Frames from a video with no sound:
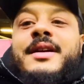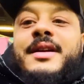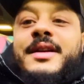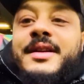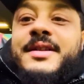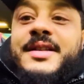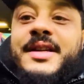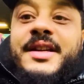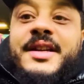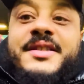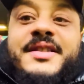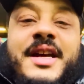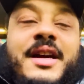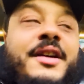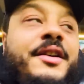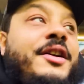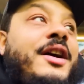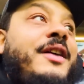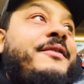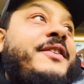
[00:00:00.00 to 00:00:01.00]
So the
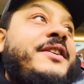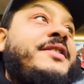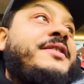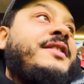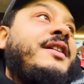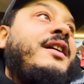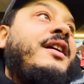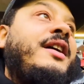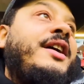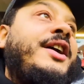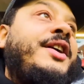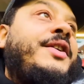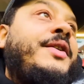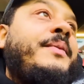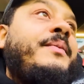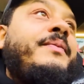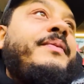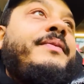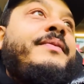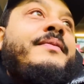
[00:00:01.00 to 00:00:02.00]
second half has started.
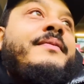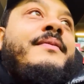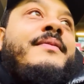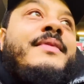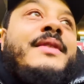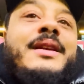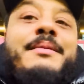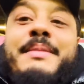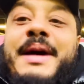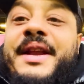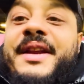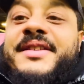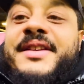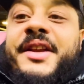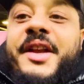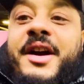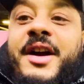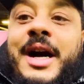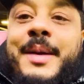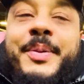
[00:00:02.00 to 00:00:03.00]
Anna's had
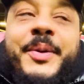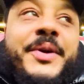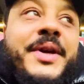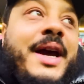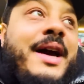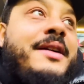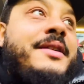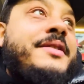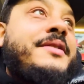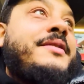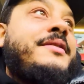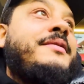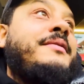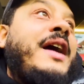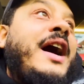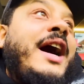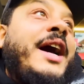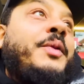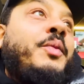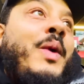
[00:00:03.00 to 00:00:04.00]
a couple yaps.
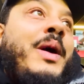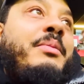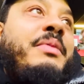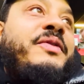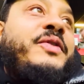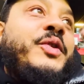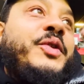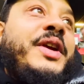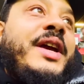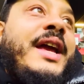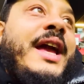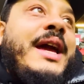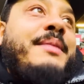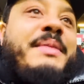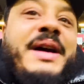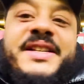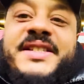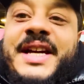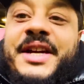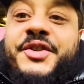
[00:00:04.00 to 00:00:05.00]
I had one before the game, man's had